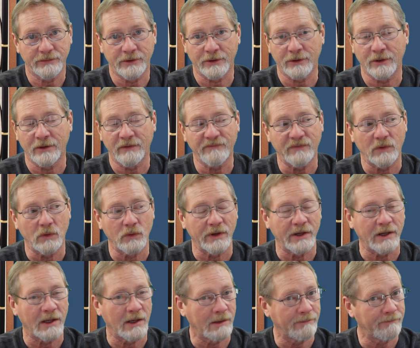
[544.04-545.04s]
going to fold it
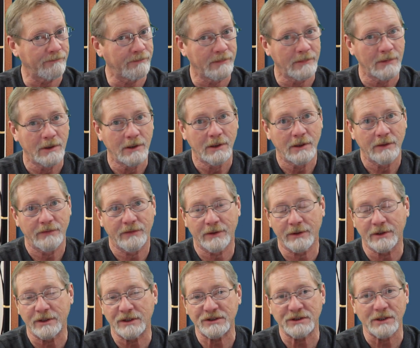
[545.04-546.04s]
up. They're
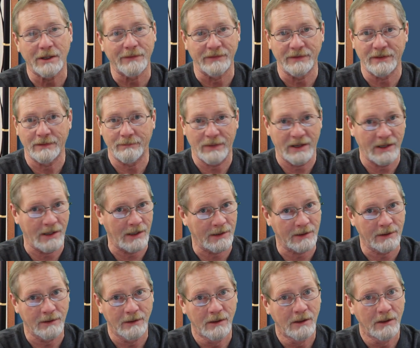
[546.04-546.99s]
going to shove it in a bag.